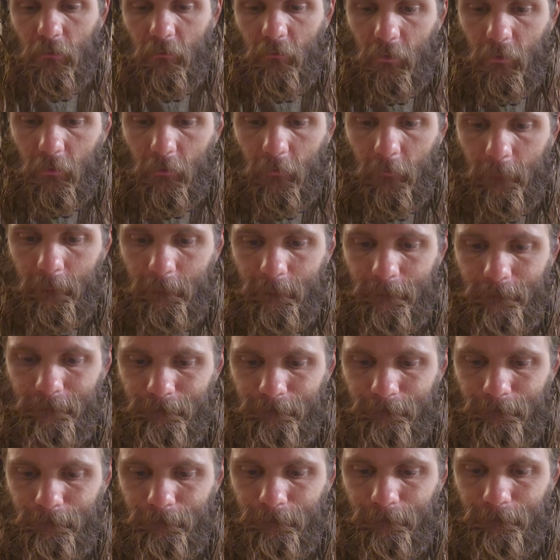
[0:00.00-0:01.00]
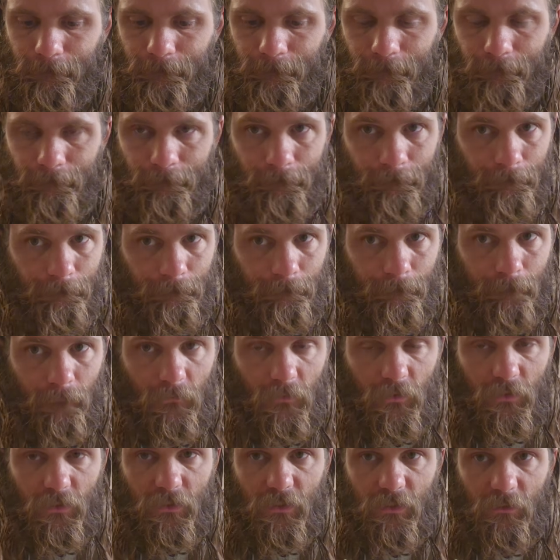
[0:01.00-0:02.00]
over here,
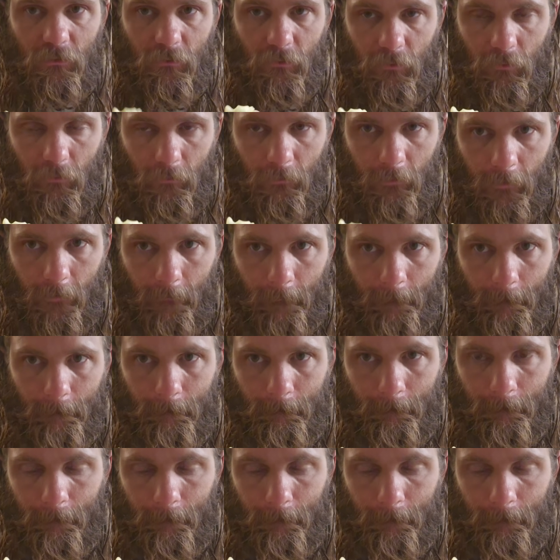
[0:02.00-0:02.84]
just a little bit.